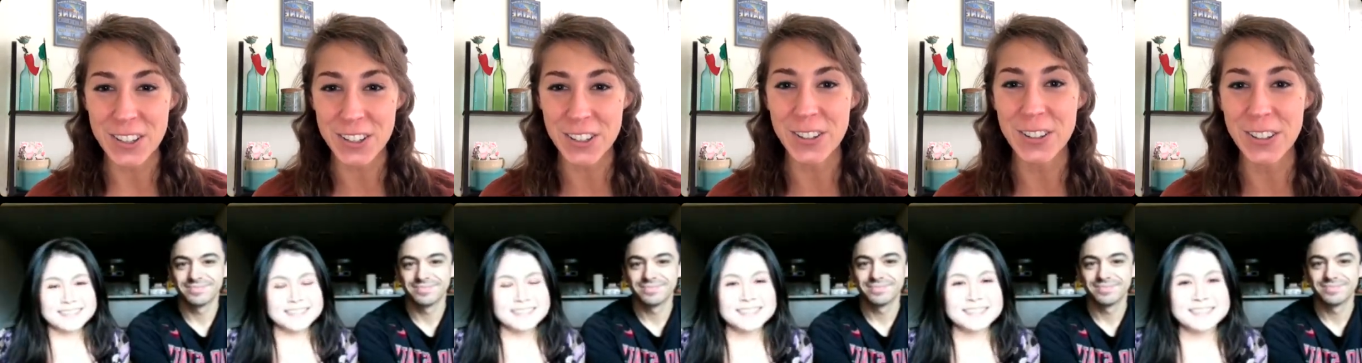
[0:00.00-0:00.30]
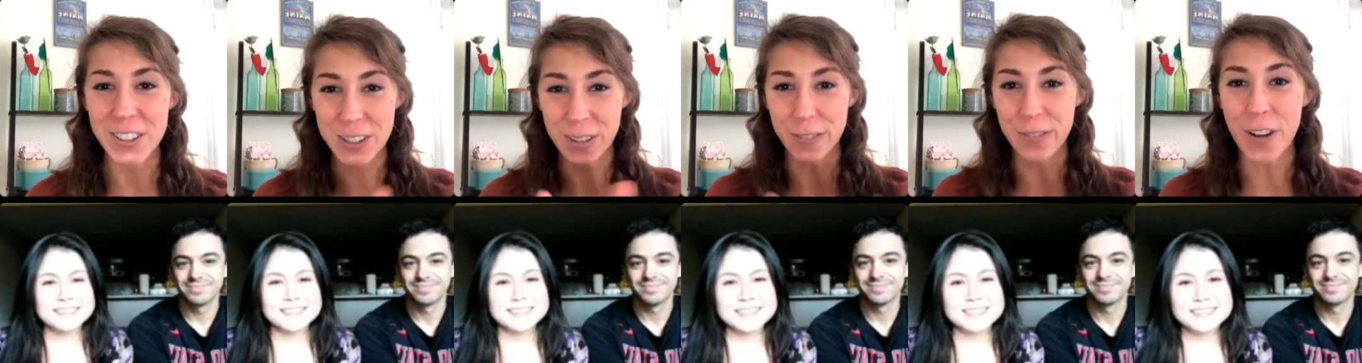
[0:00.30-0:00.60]
Speaker 1: you
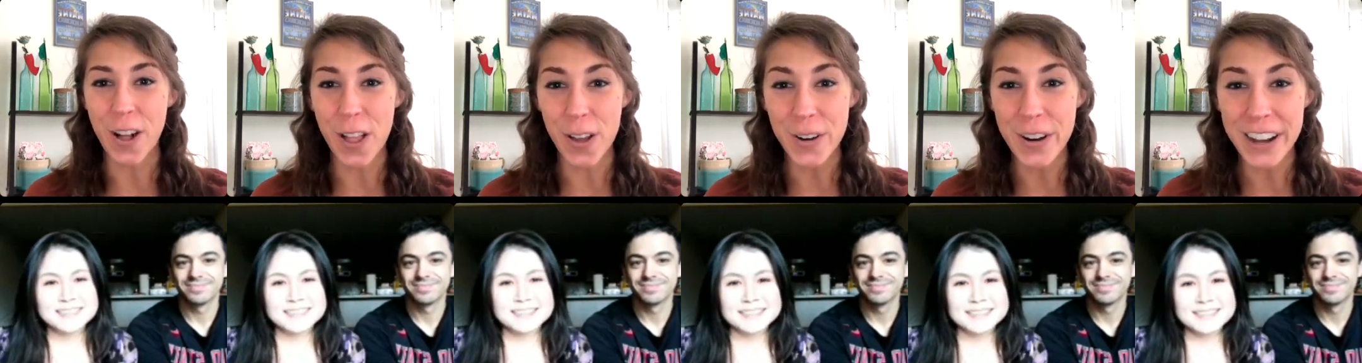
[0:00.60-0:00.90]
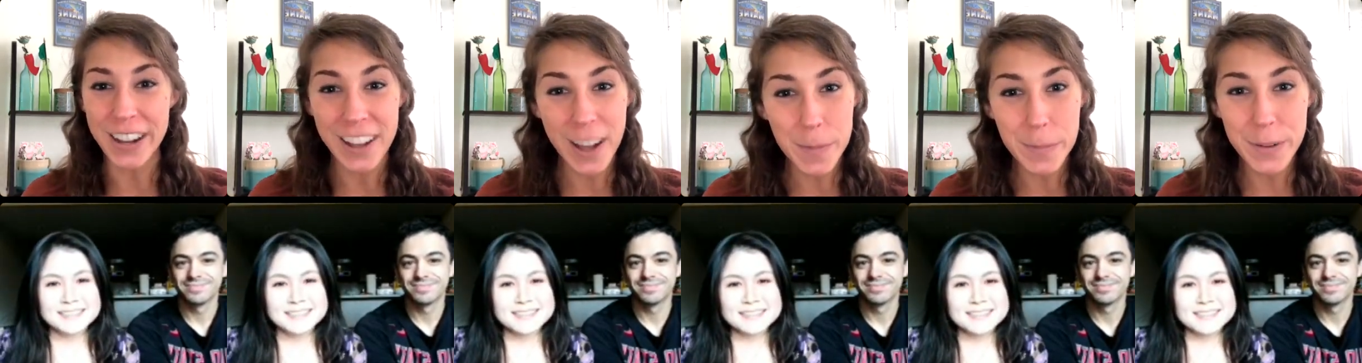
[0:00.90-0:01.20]
to follow
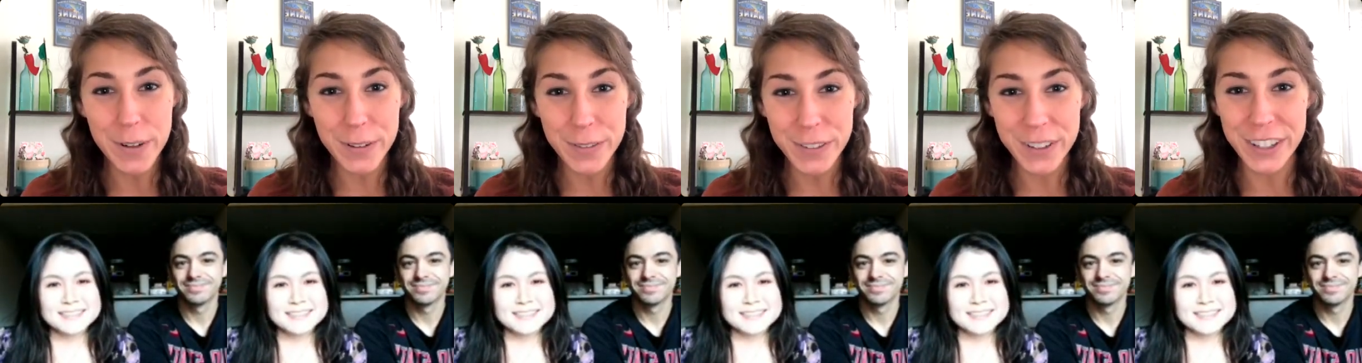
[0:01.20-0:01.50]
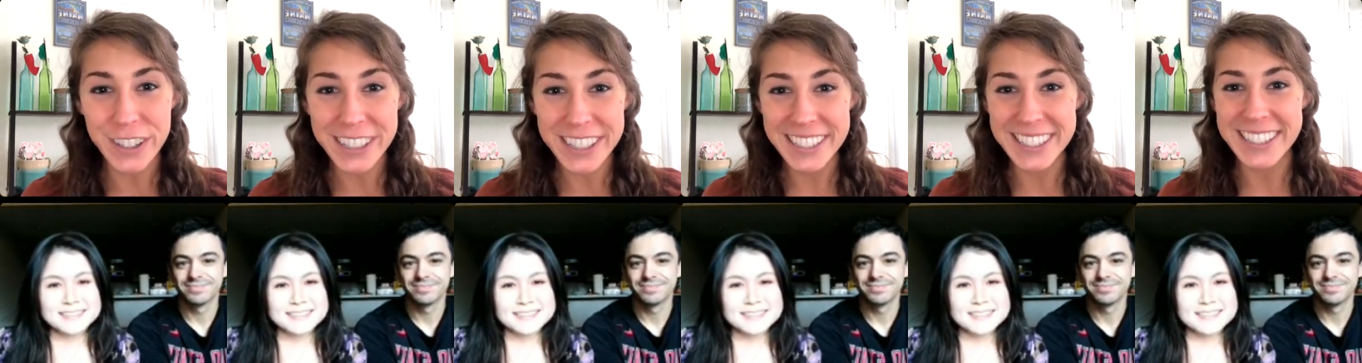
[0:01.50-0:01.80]
a couple of
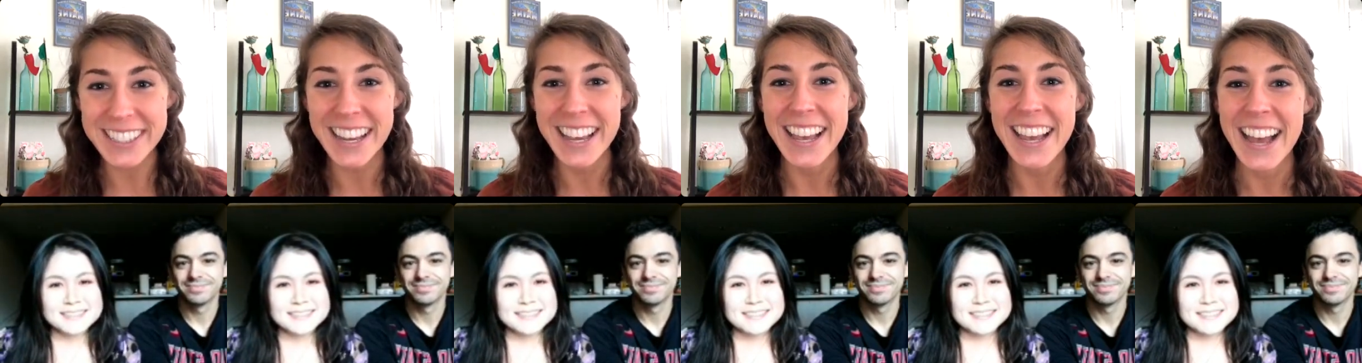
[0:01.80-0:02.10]
cooks.